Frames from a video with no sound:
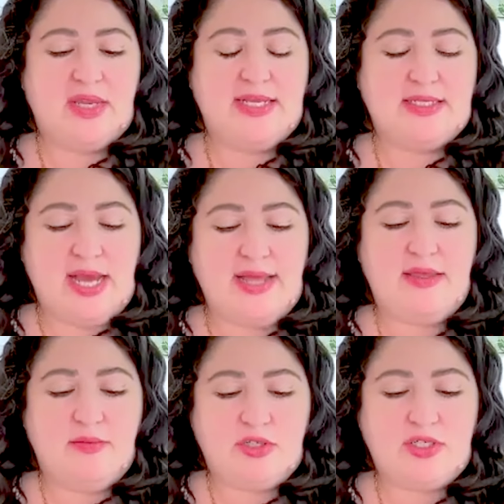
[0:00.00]
is not
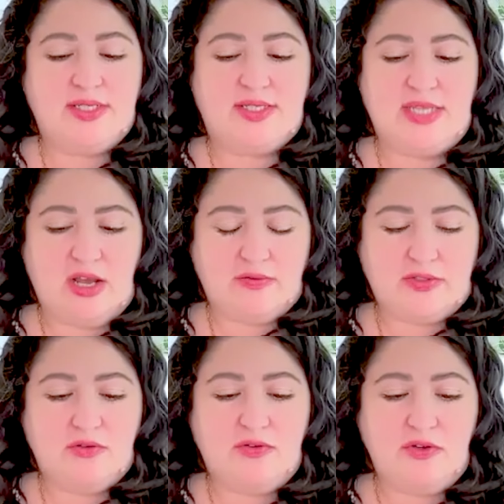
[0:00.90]
the emotion itself.
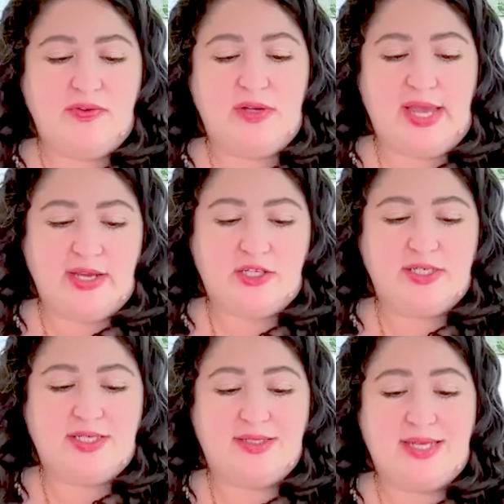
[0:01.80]
So if you feel
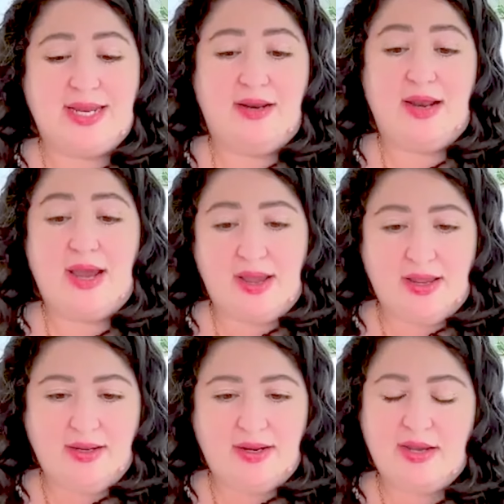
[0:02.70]
anxious and it's at a
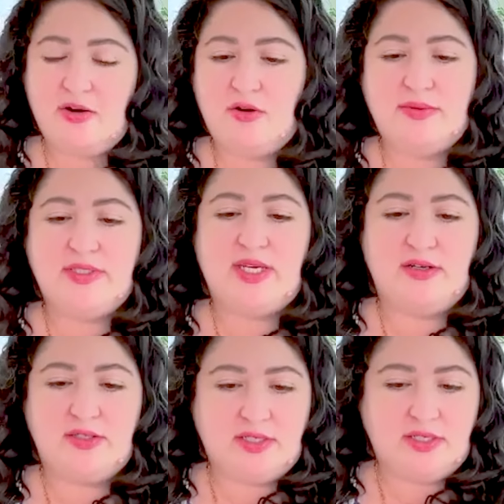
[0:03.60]
nine, I can almost
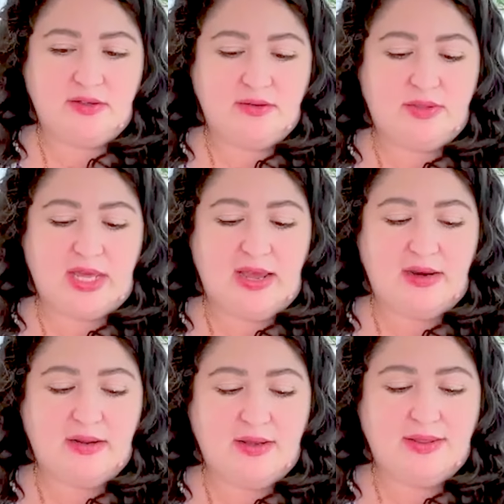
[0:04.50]
guarantee you
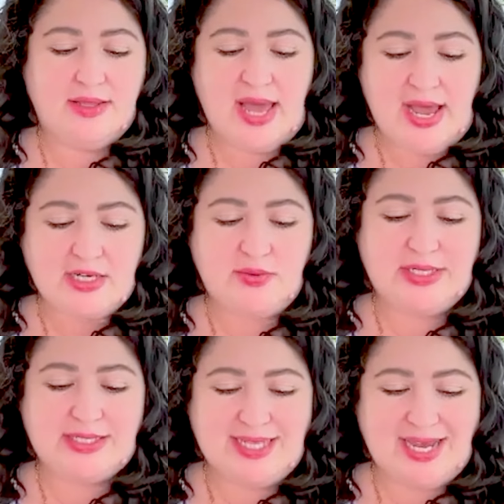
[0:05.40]
that the
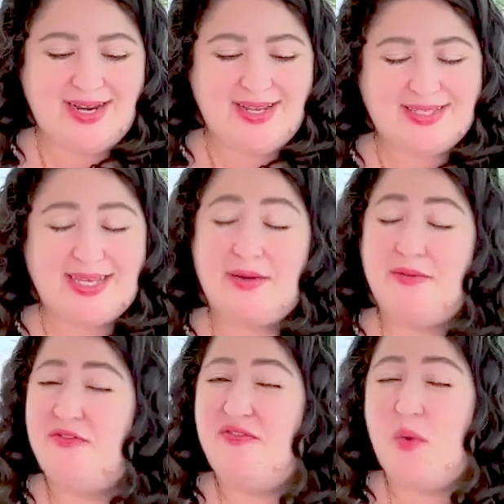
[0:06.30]
actual anxiety is like
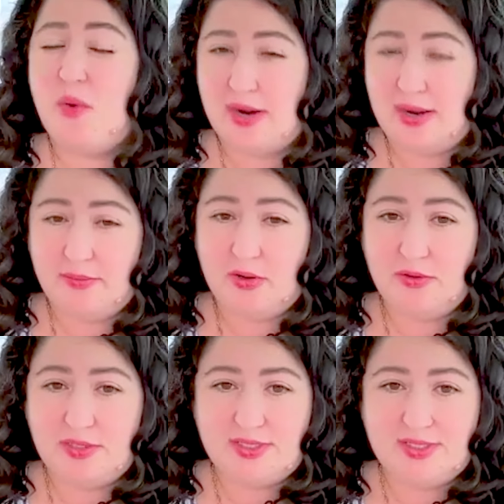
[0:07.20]
four at
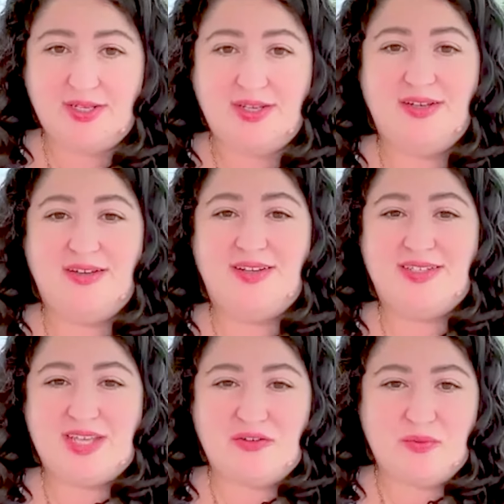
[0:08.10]
most.
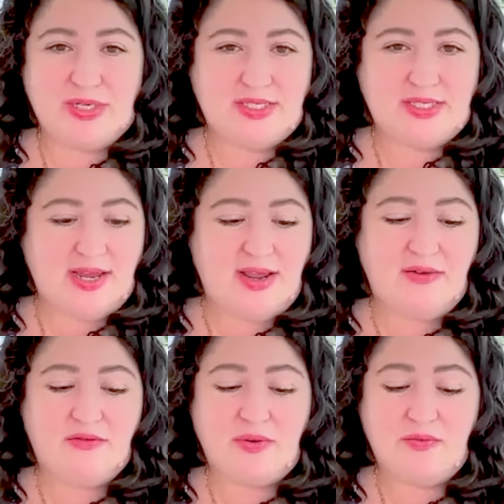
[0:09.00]
A scale from 1 to 10,
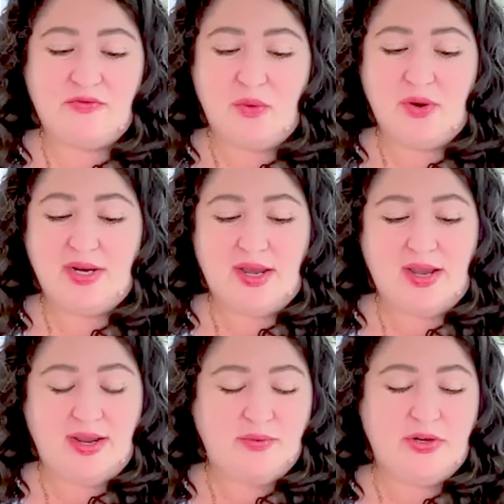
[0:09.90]
and from 4 to
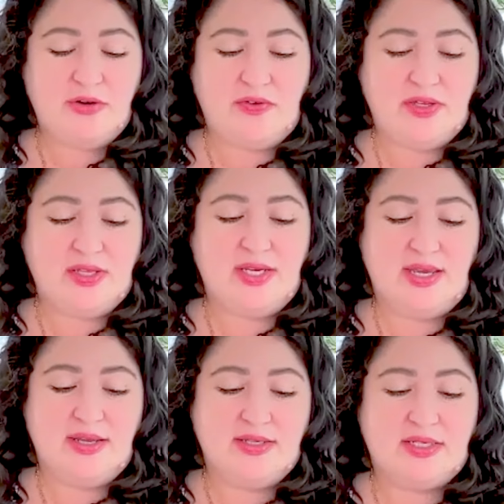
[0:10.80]
9, what you're feeling
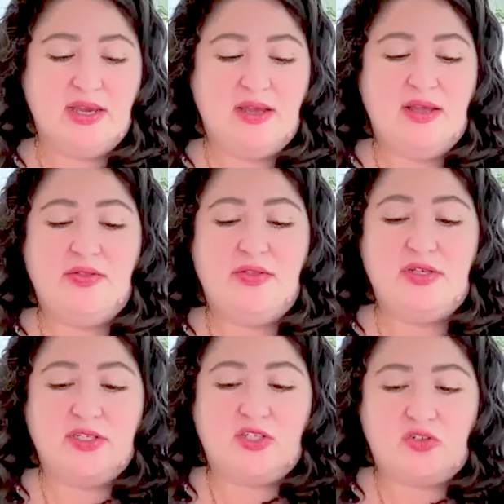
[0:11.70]
is
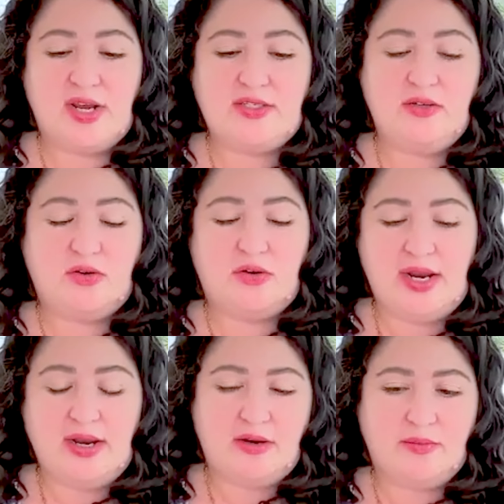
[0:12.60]
the distress you
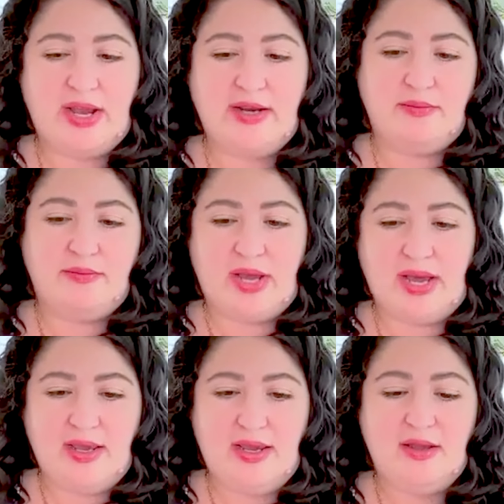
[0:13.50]
create in your mind and
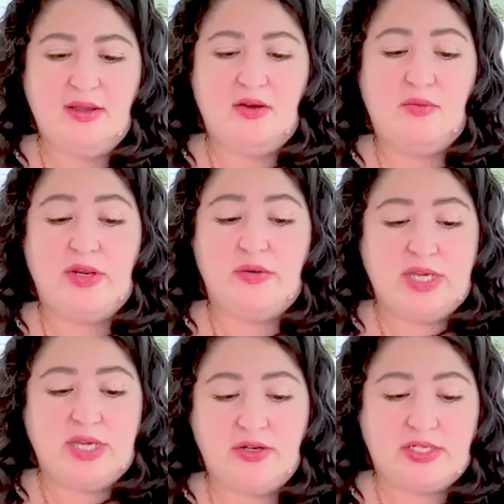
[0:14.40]
body when you
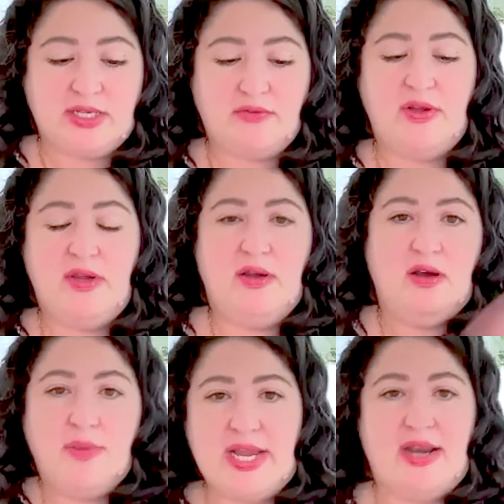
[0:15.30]
tell yourself,
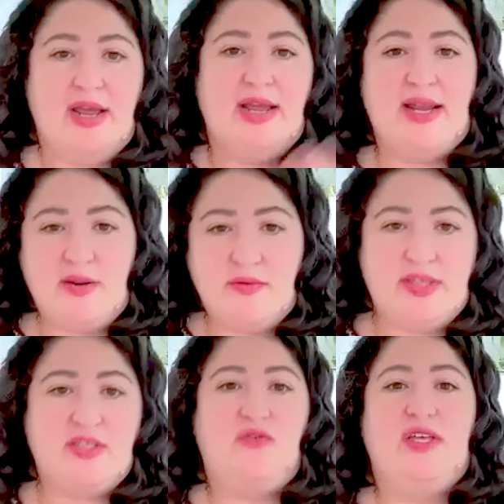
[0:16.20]
oh my God, I got to get
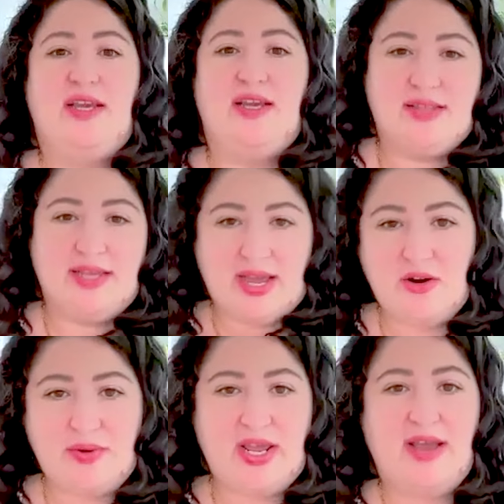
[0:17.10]
rid of this feeling. Like, I
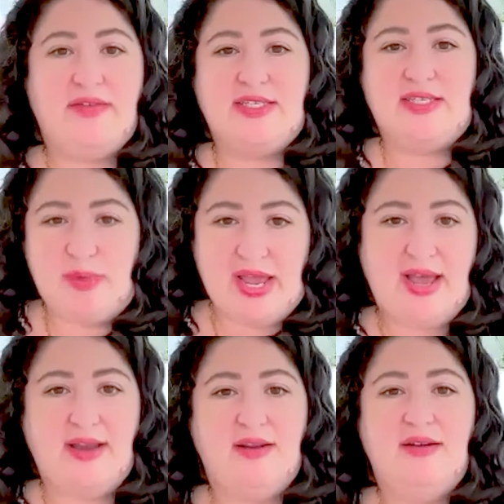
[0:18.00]
don't want to have this. It's
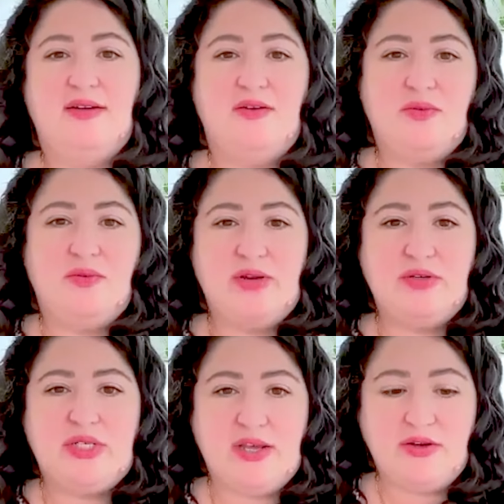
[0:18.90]
bad. When
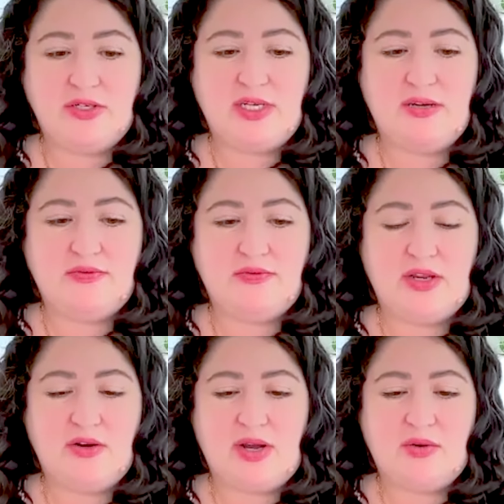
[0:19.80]
you tell yourself
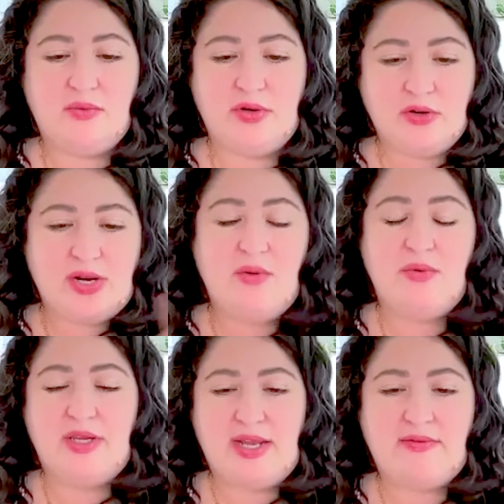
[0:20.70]
that when you're not
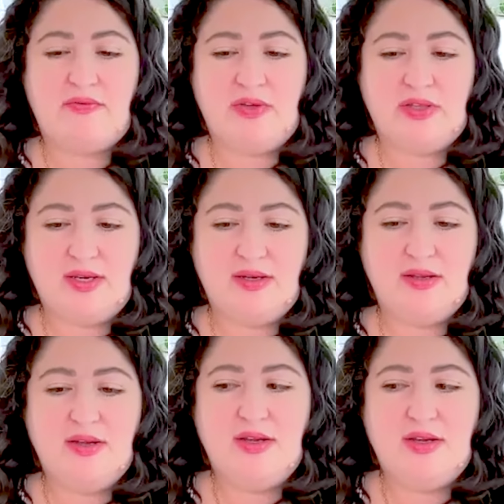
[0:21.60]
willing to have a feeling,
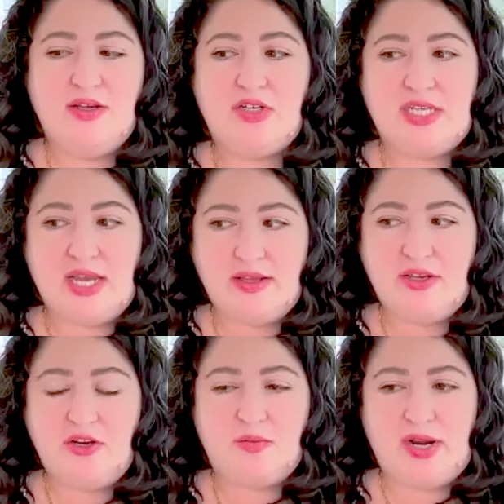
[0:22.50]
you're
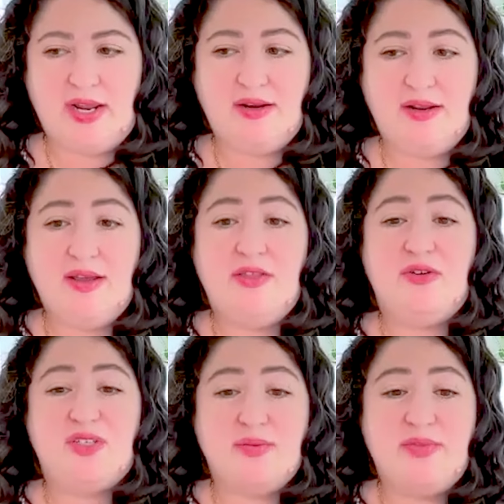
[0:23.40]
telling your brain
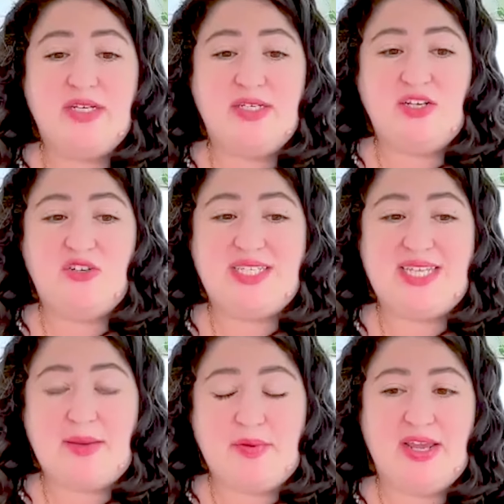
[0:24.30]
there's something dangerous
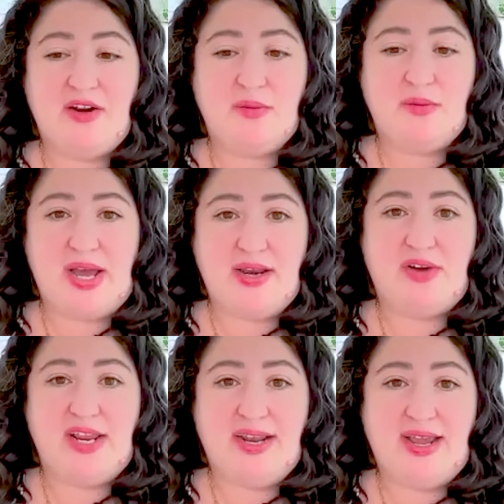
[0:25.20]
happening in our body
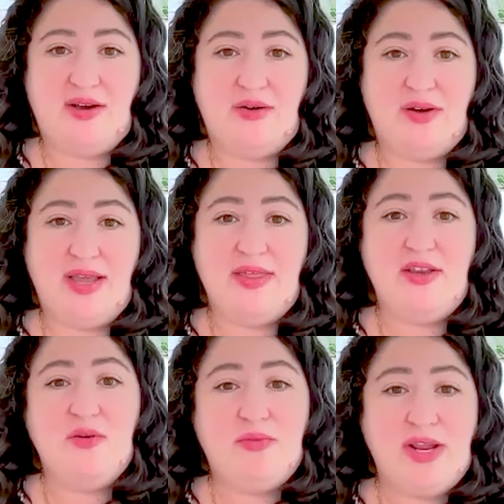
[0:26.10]
right now. And
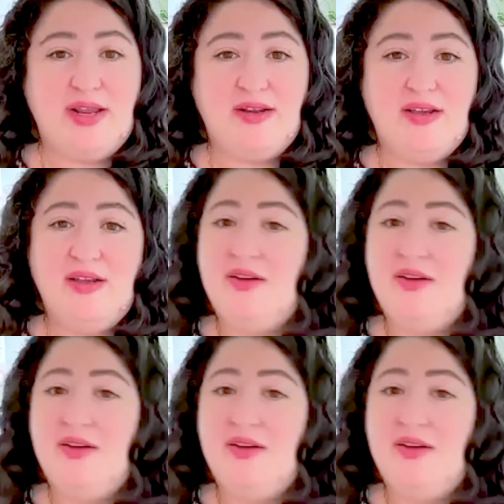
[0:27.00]
then your brain